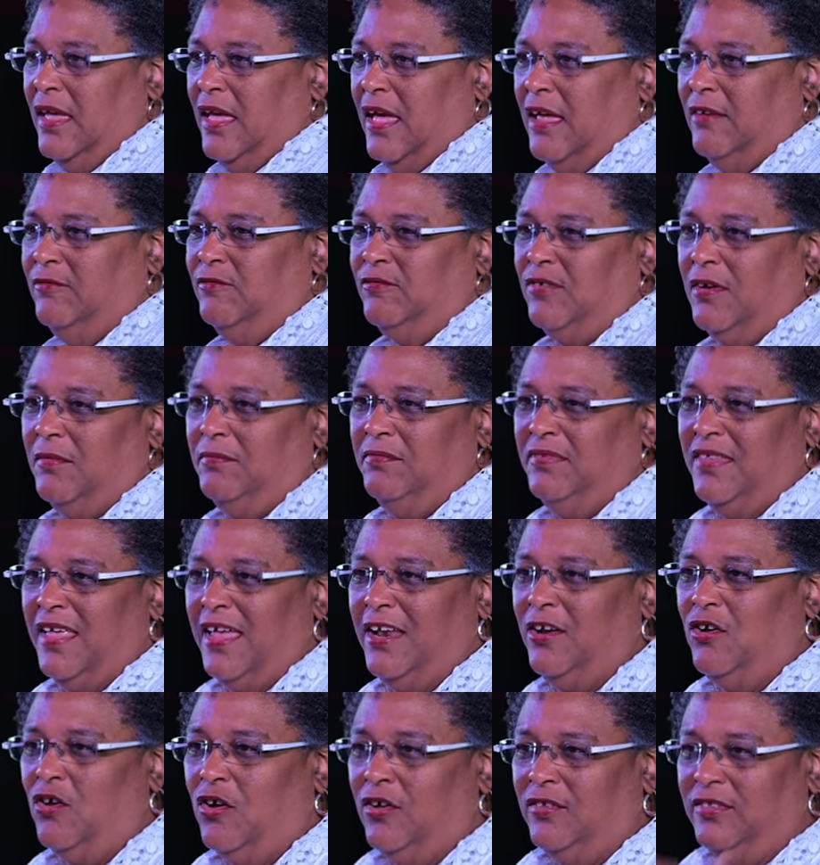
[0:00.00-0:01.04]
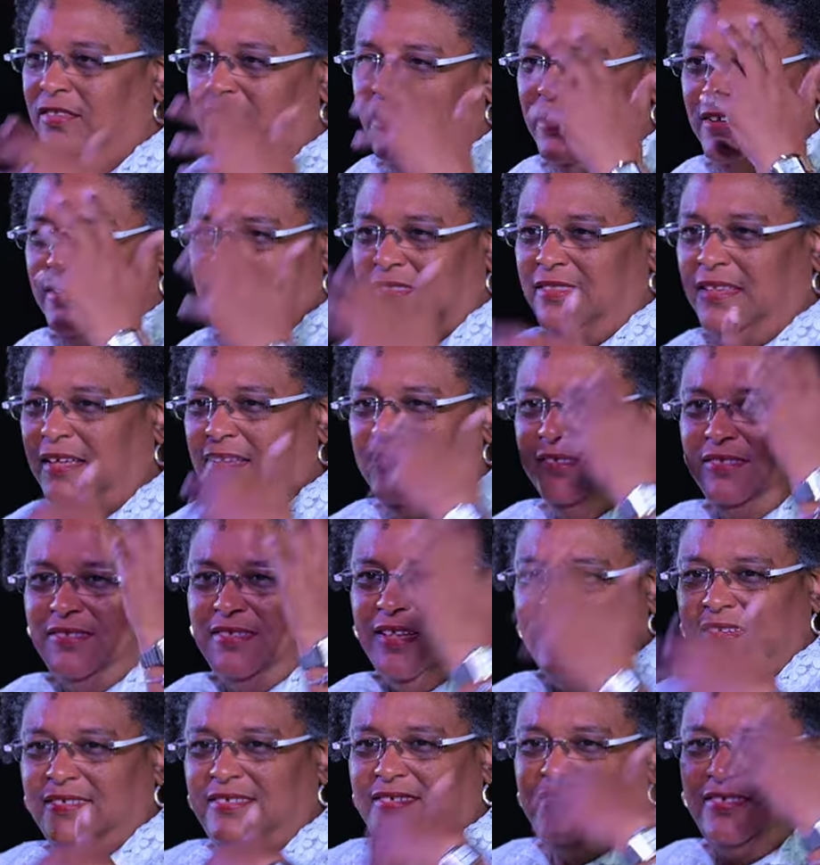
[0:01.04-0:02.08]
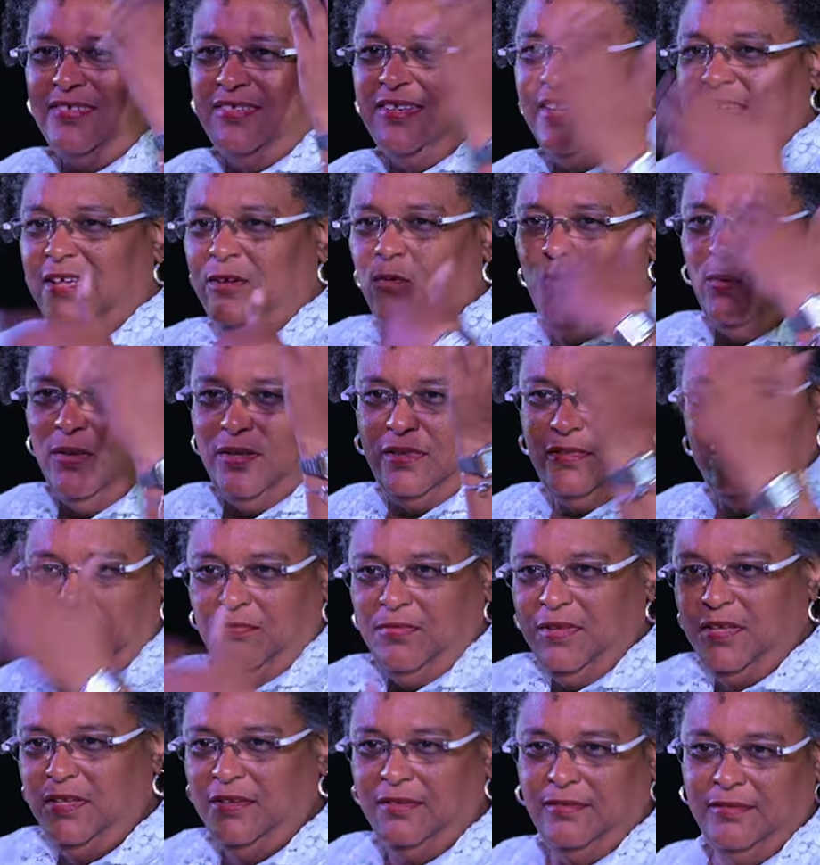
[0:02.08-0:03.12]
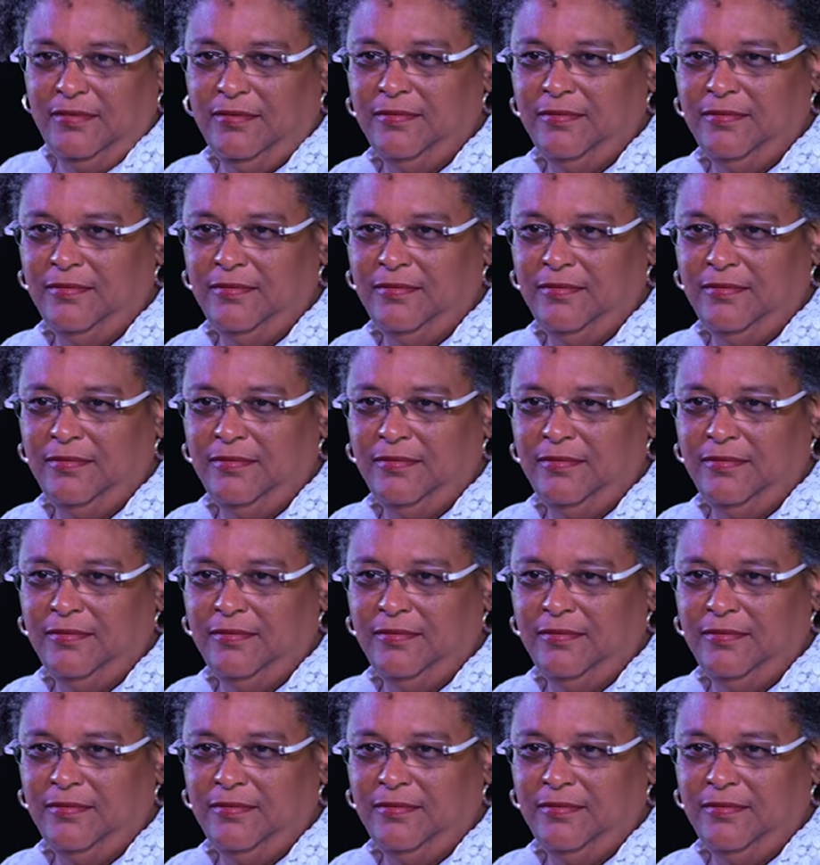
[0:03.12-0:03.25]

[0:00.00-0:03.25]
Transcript: and from then on there are things that stay with me